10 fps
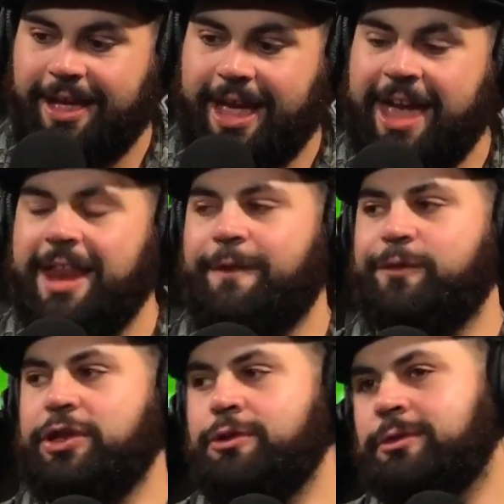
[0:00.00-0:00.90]
And if
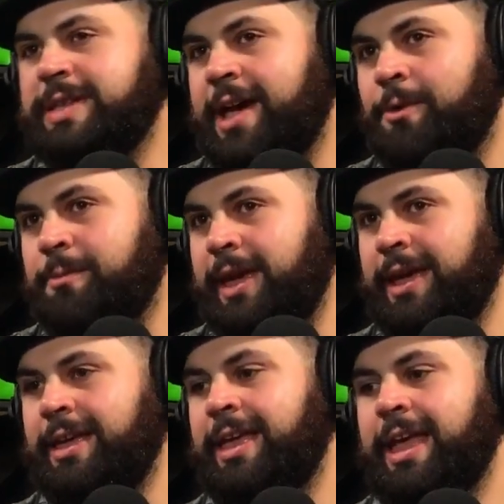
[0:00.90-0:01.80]
you tell
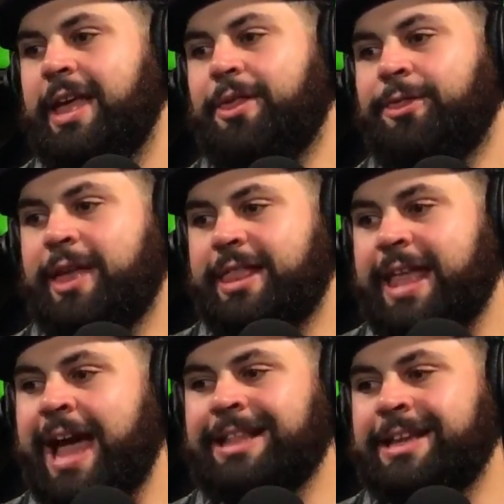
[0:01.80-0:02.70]
me
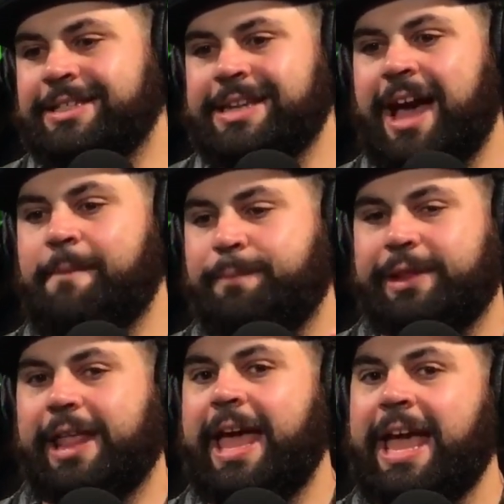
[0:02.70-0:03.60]
that does not
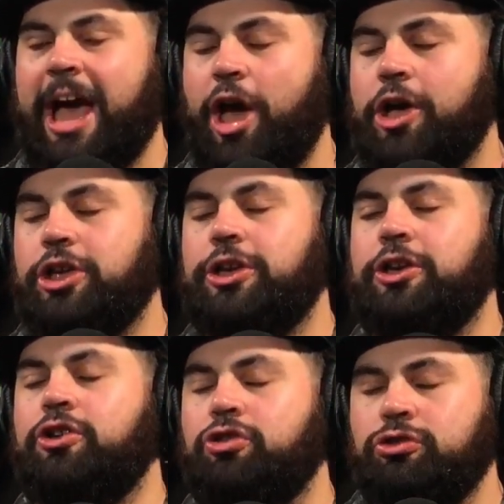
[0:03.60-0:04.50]
play a
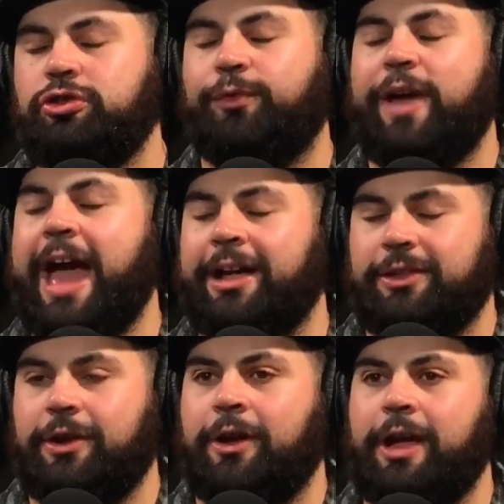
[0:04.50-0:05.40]
huge
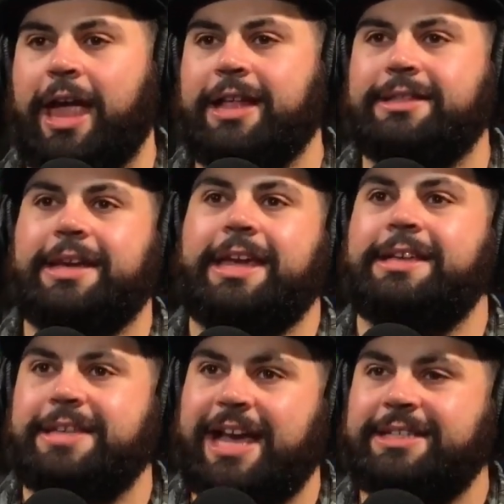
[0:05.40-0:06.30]
factor into
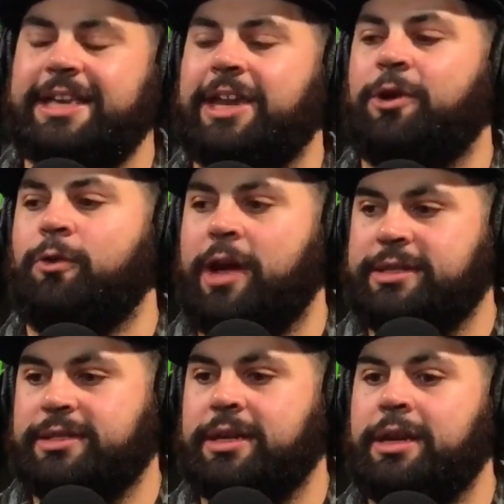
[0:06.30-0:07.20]
his ass getting
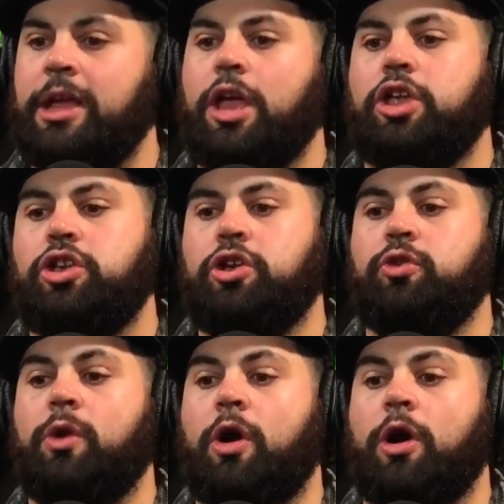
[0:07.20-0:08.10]
arrested,
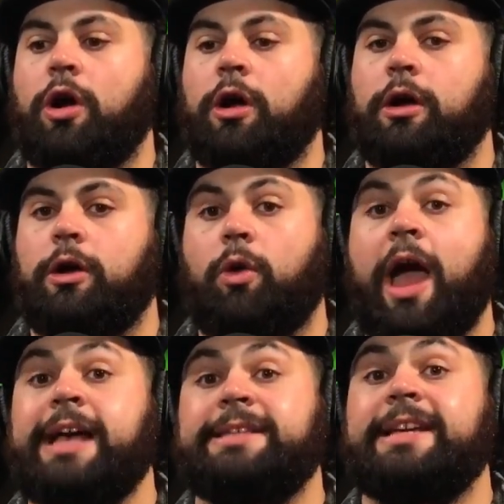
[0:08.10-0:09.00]
you are,
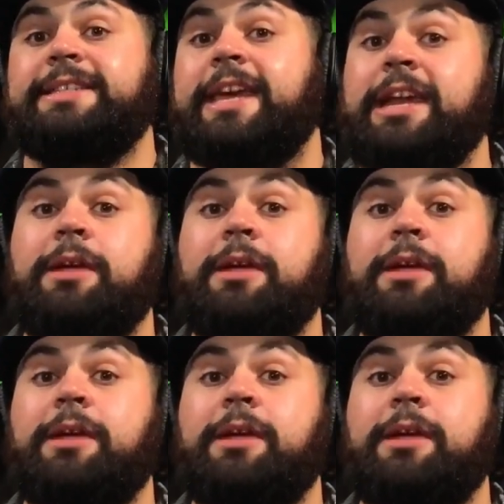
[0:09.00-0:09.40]
as I said in a